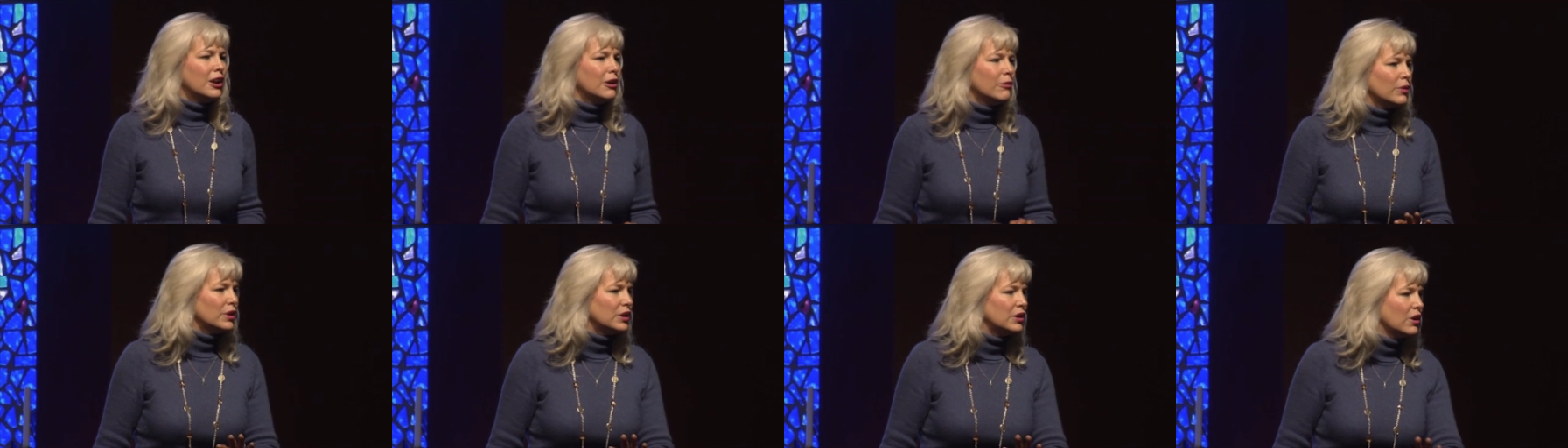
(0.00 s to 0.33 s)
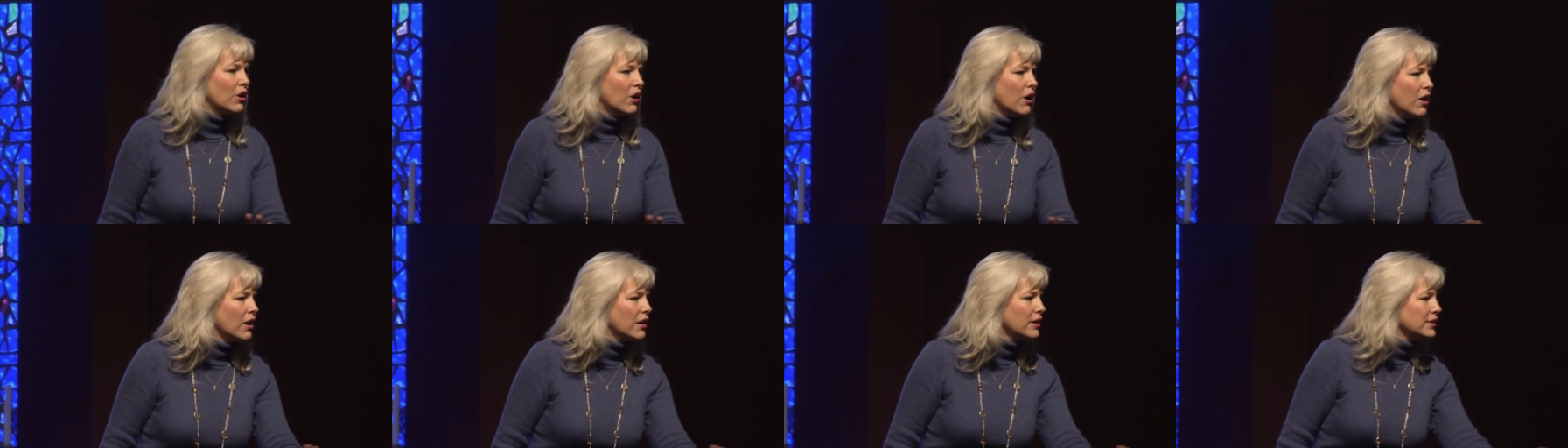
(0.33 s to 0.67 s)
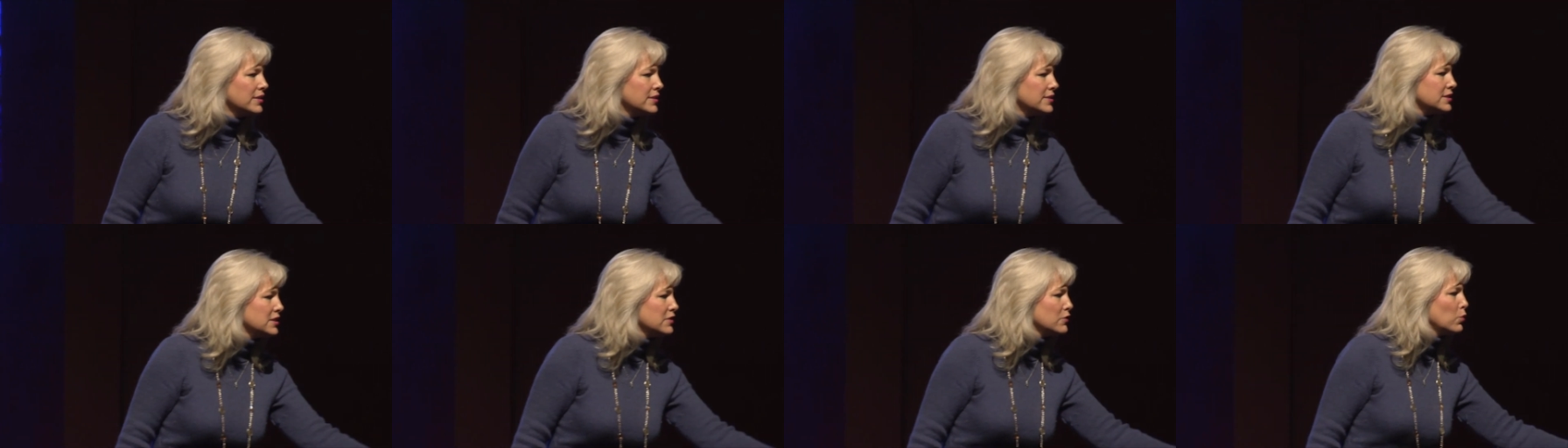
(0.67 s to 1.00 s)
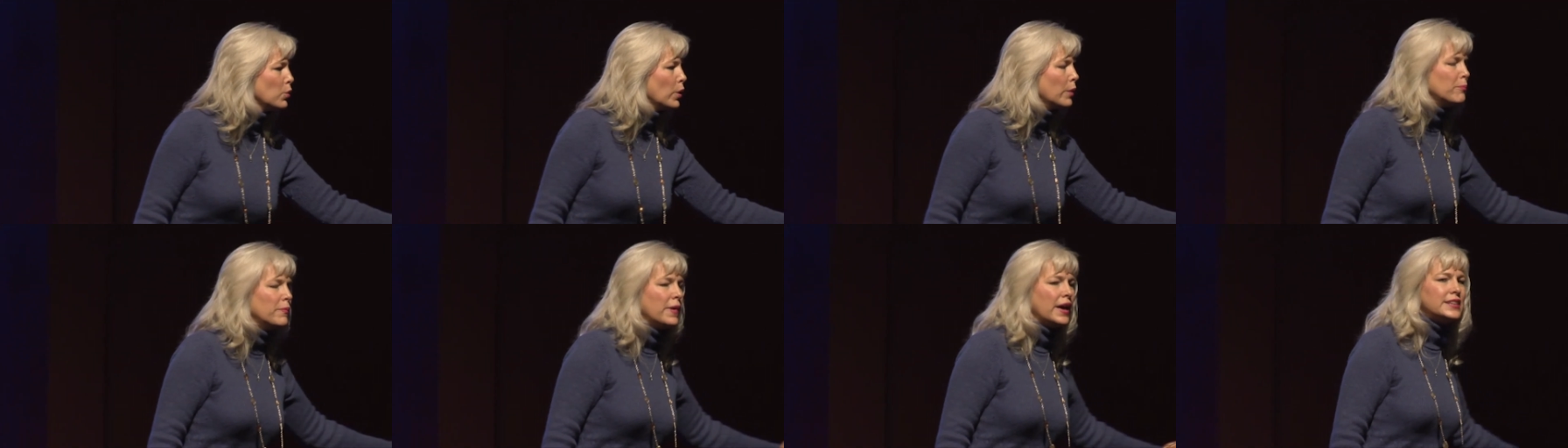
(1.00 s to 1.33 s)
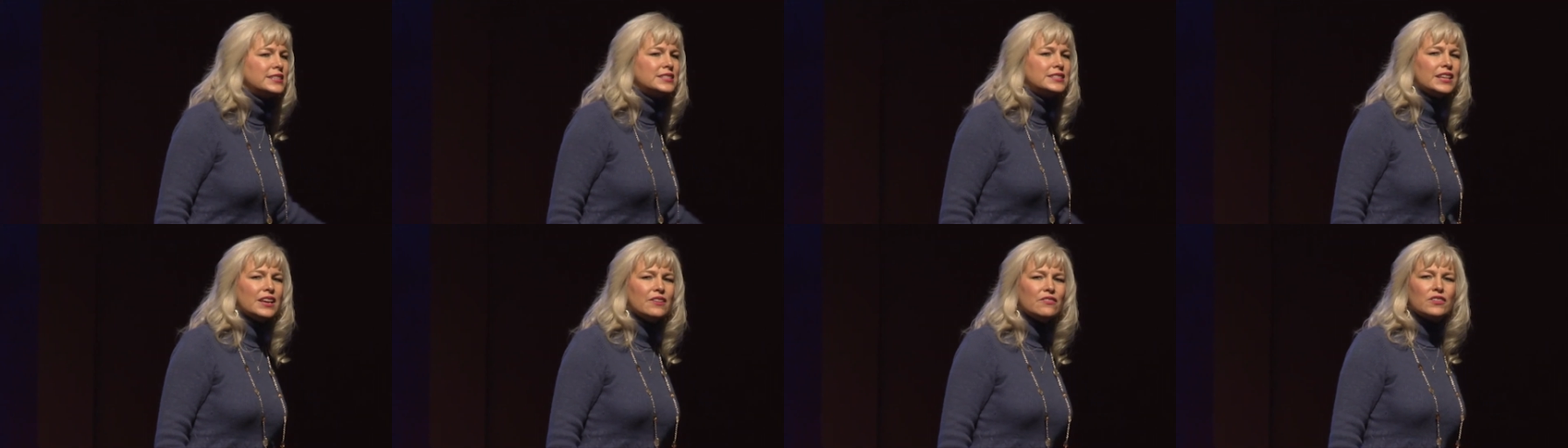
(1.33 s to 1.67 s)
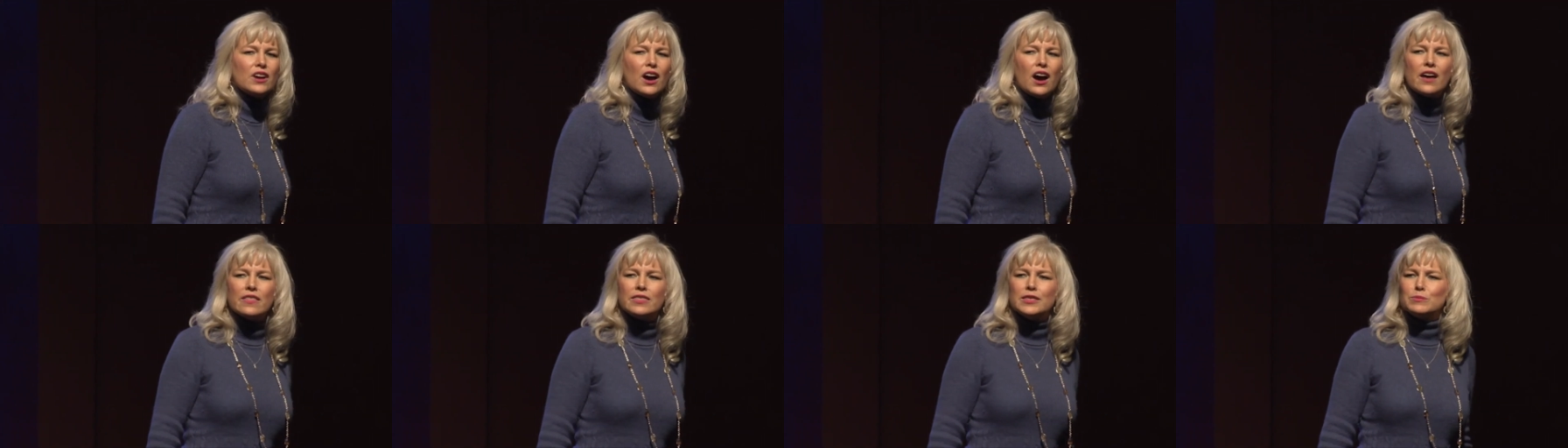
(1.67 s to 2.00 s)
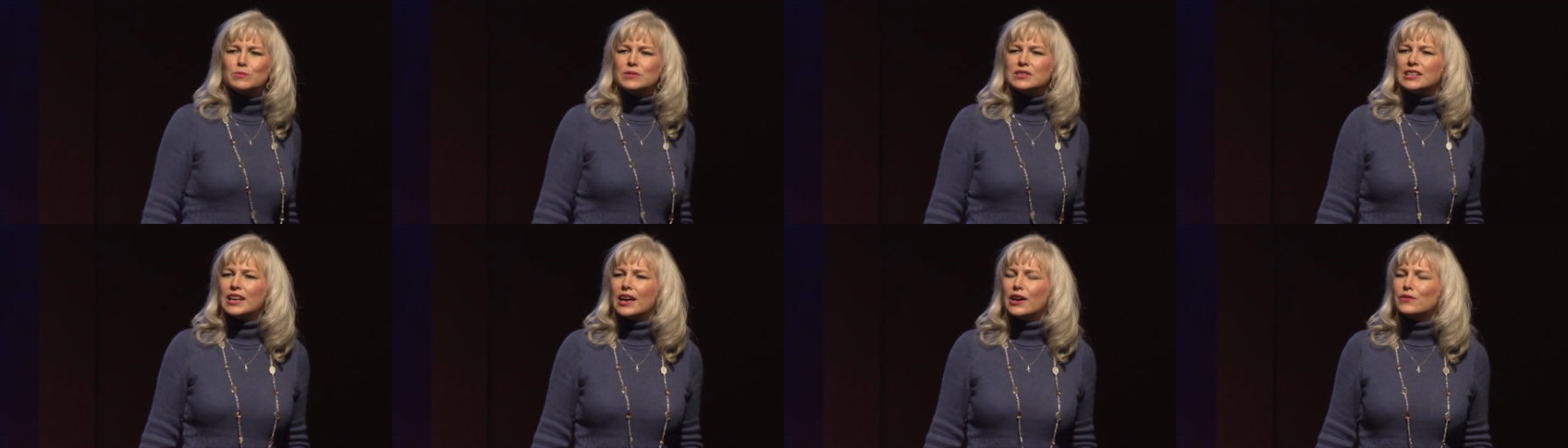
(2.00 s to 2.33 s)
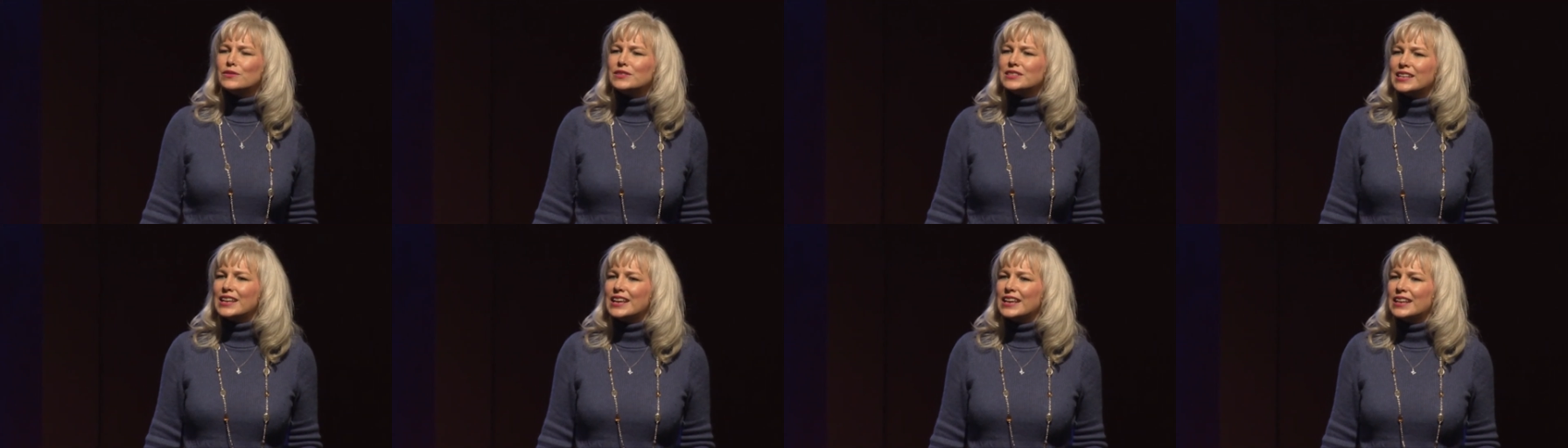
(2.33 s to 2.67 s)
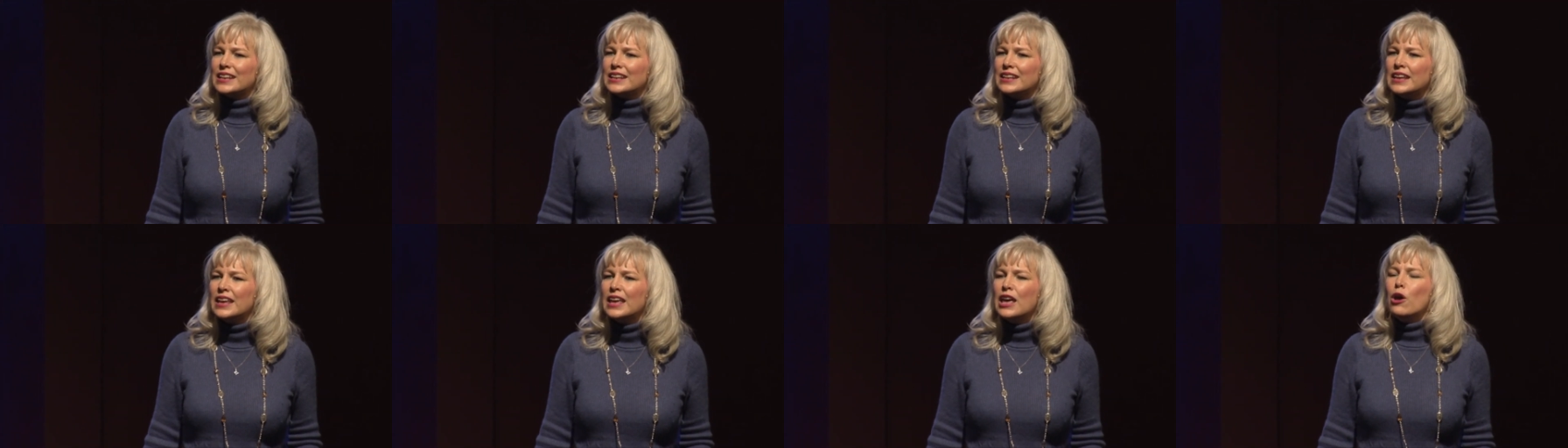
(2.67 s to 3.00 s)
regardless of what mess they've gotten themselves in.